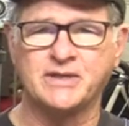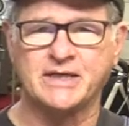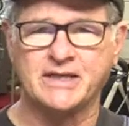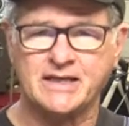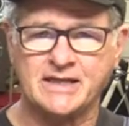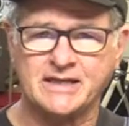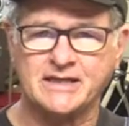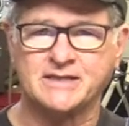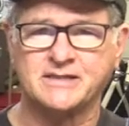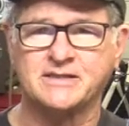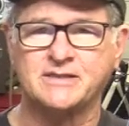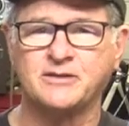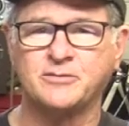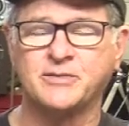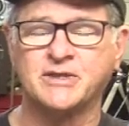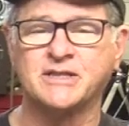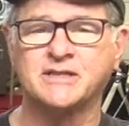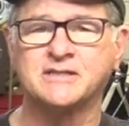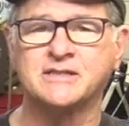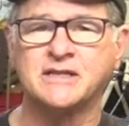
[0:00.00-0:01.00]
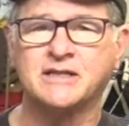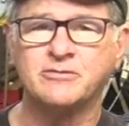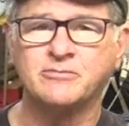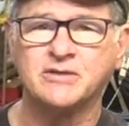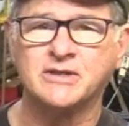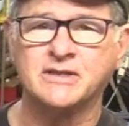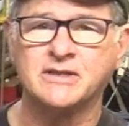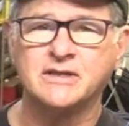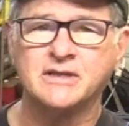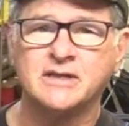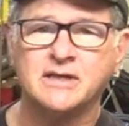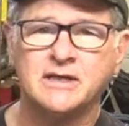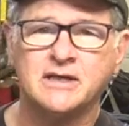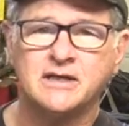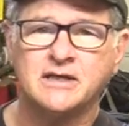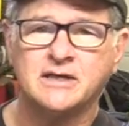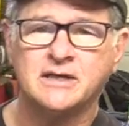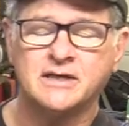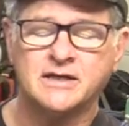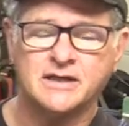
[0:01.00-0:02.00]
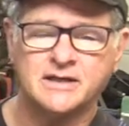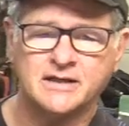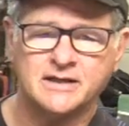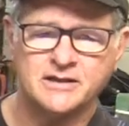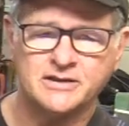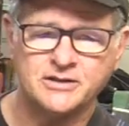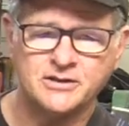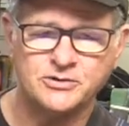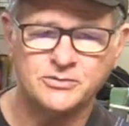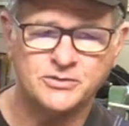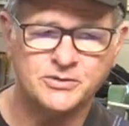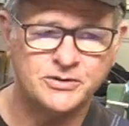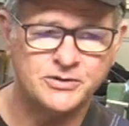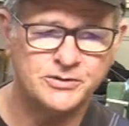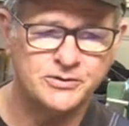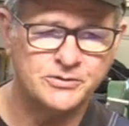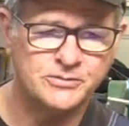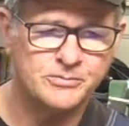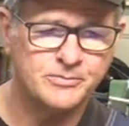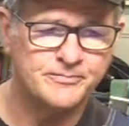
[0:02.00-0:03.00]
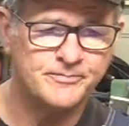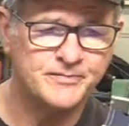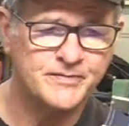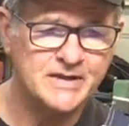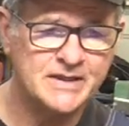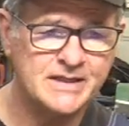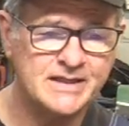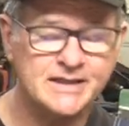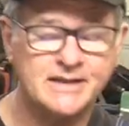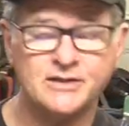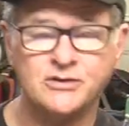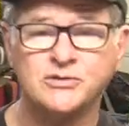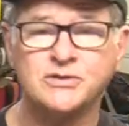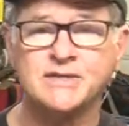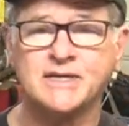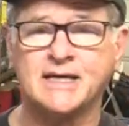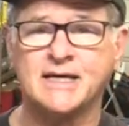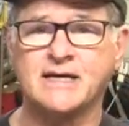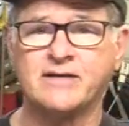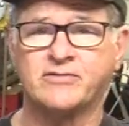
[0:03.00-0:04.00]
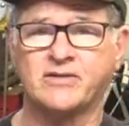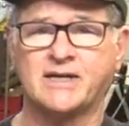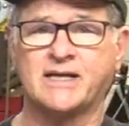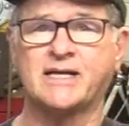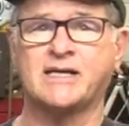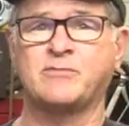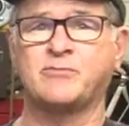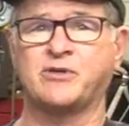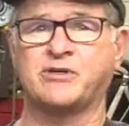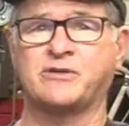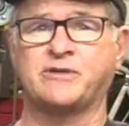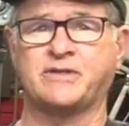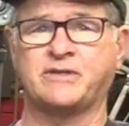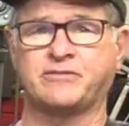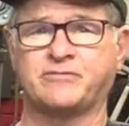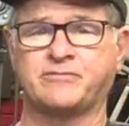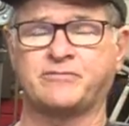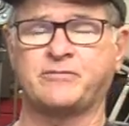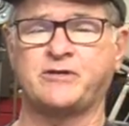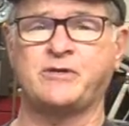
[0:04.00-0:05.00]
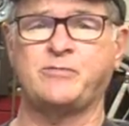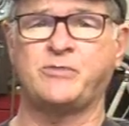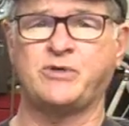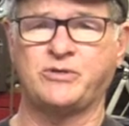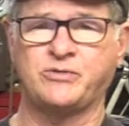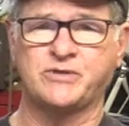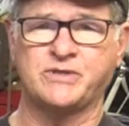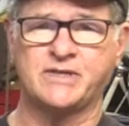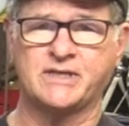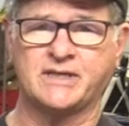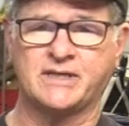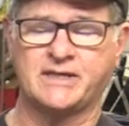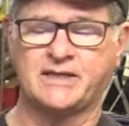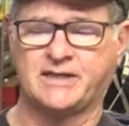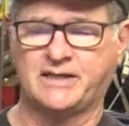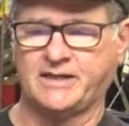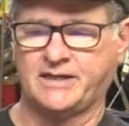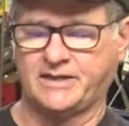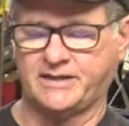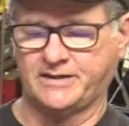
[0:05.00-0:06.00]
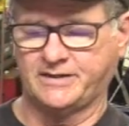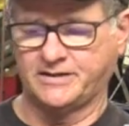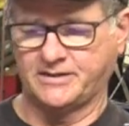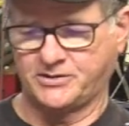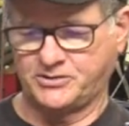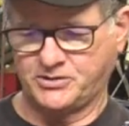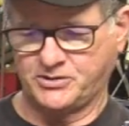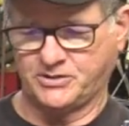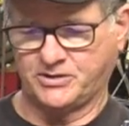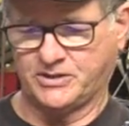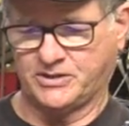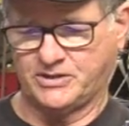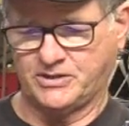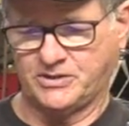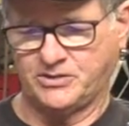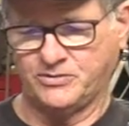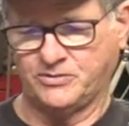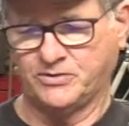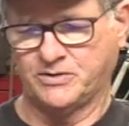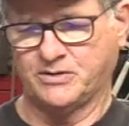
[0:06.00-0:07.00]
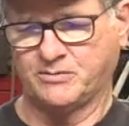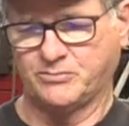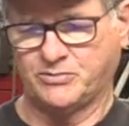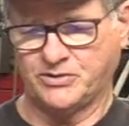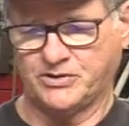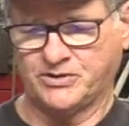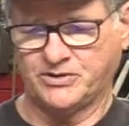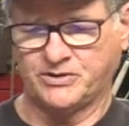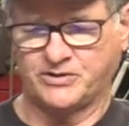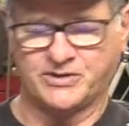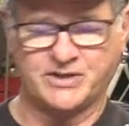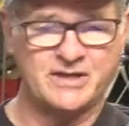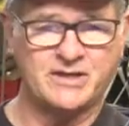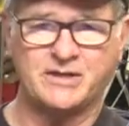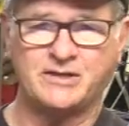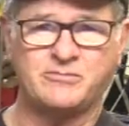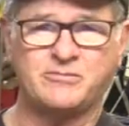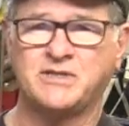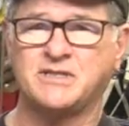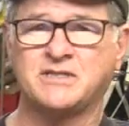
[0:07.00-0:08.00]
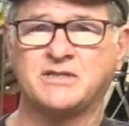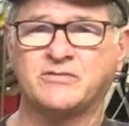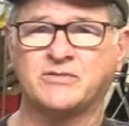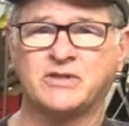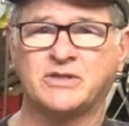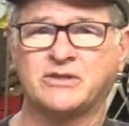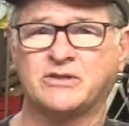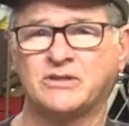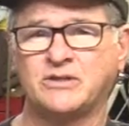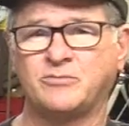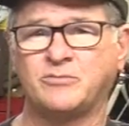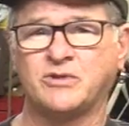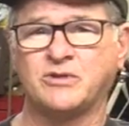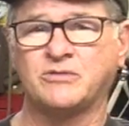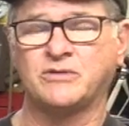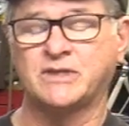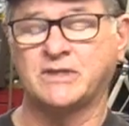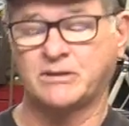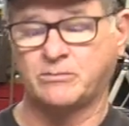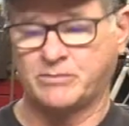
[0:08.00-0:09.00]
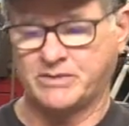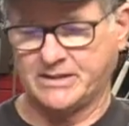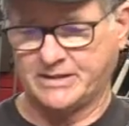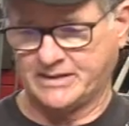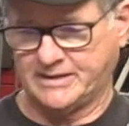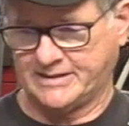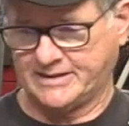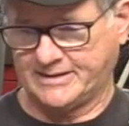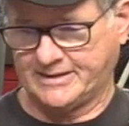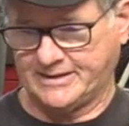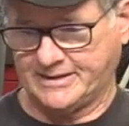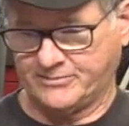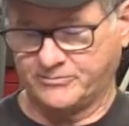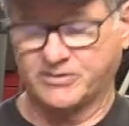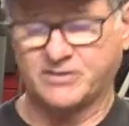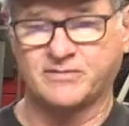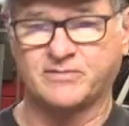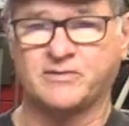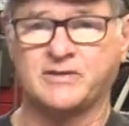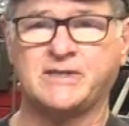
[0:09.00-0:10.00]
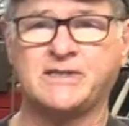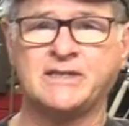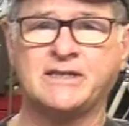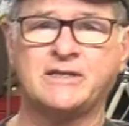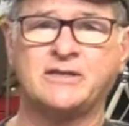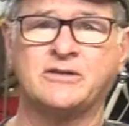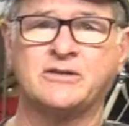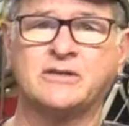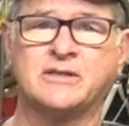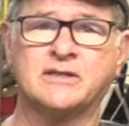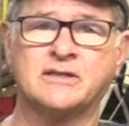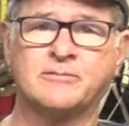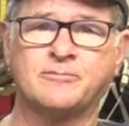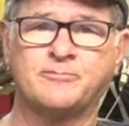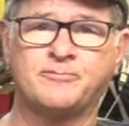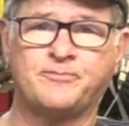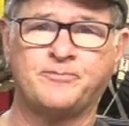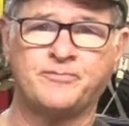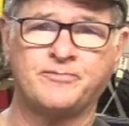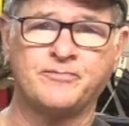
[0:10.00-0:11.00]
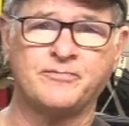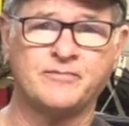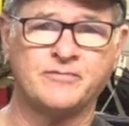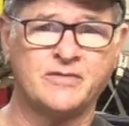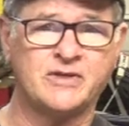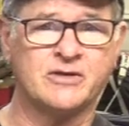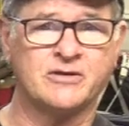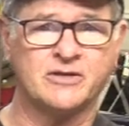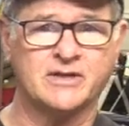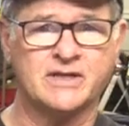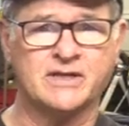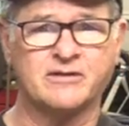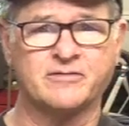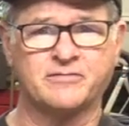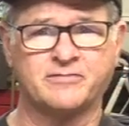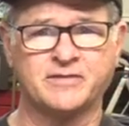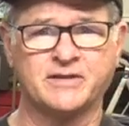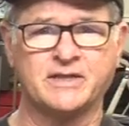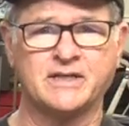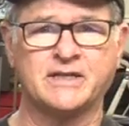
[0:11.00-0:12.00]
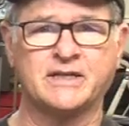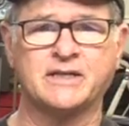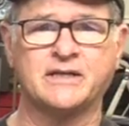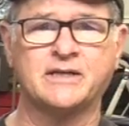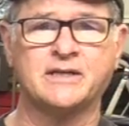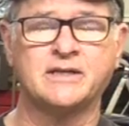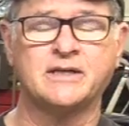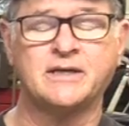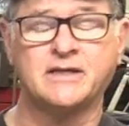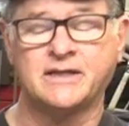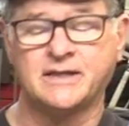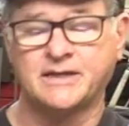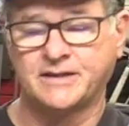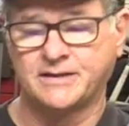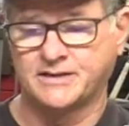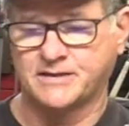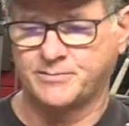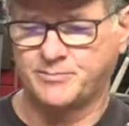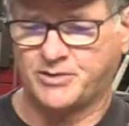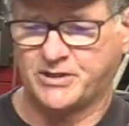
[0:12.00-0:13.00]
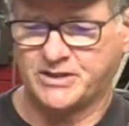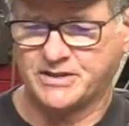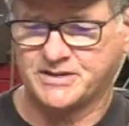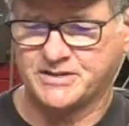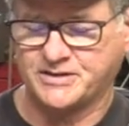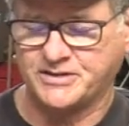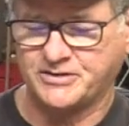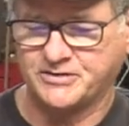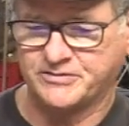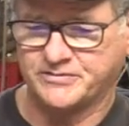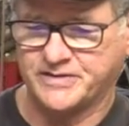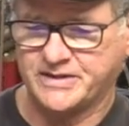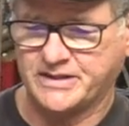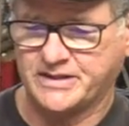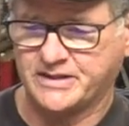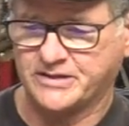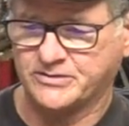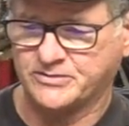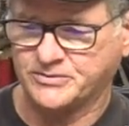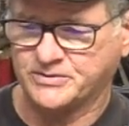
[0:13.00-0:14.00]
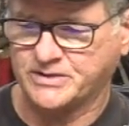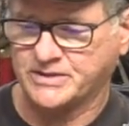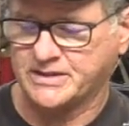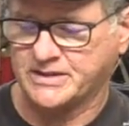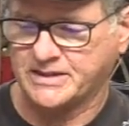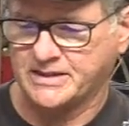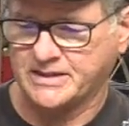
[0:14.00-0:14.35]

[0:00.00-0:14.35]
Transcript: I guess you might say, with uh, YouTube. It used to have a library of free music that you could use and put it on, and it wasn't very good music, but it, it was free, and you could you know, kind of fill in spots in your videos.